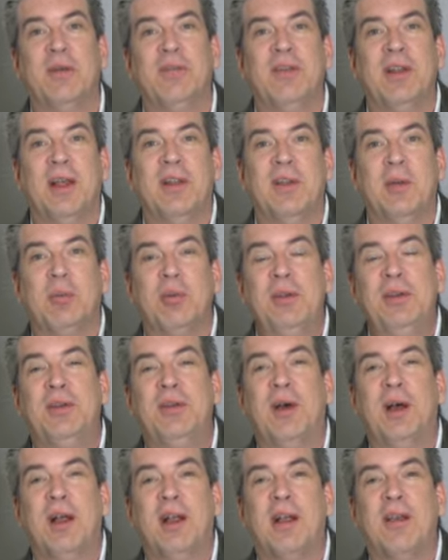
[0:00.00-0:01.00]
I've done the
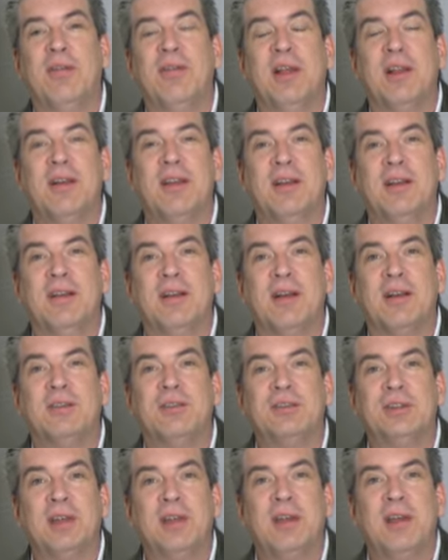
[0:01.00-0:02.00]
pre-talk, I've done the
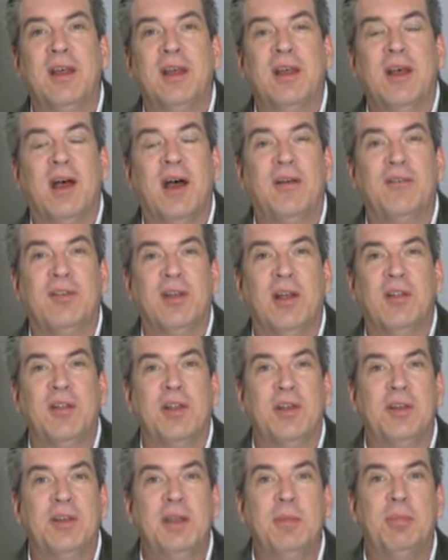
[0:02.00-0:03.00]
induction, I've done
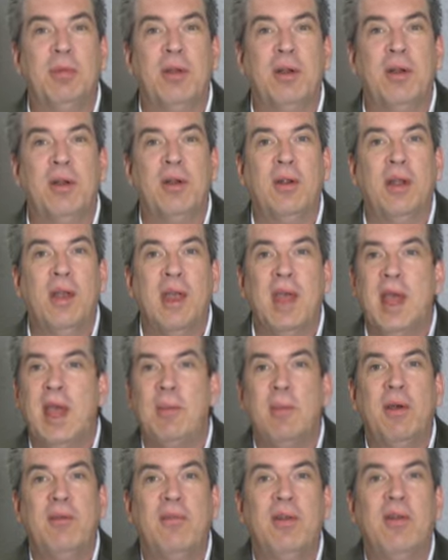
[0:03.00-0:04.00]
the deepener,
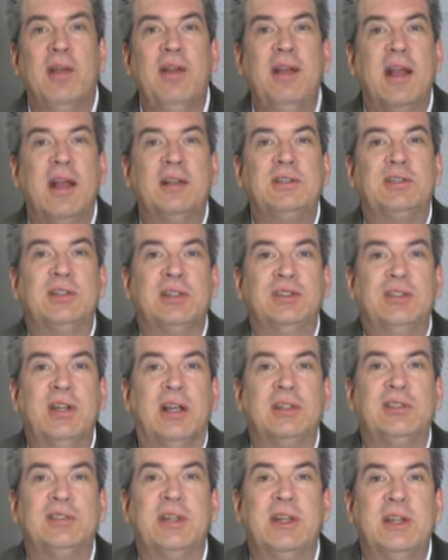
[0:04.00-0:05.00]
and my very next
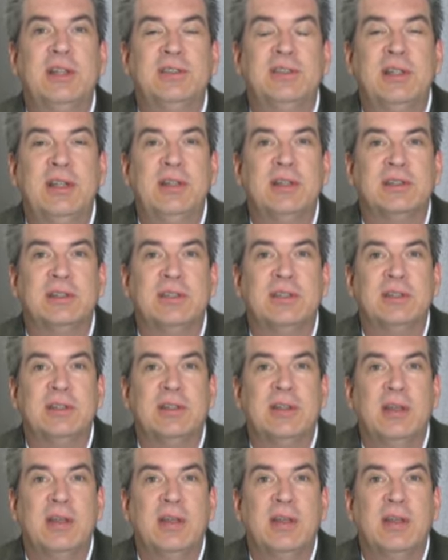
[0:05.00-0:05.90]
suggestion is this.